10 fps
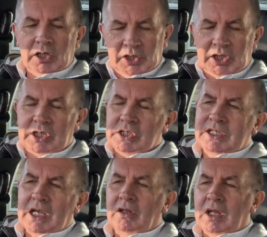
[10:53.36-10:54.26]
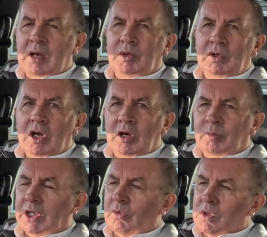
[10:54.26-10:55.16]
and you can tell Apple
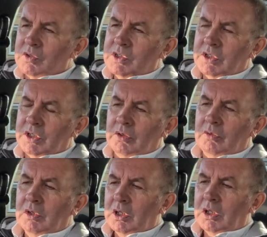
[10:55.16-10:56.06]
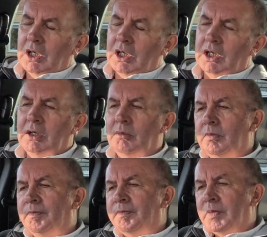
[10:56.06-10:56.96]
CarPlay what to do.
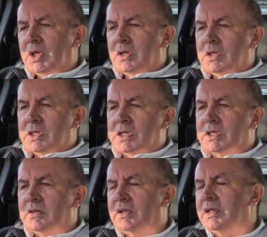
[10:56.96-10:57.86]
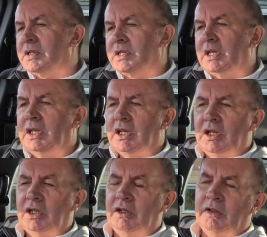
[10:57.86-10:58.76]
Let's see,
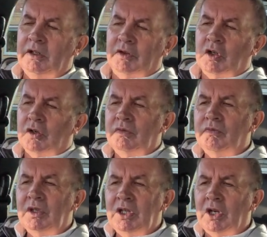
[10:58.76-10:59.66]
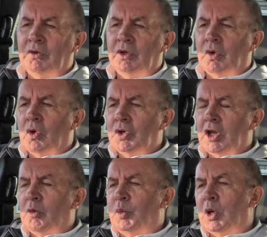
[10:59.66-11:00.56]
you've got, you know, your
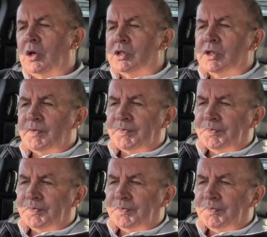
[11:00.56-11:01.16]
audio books.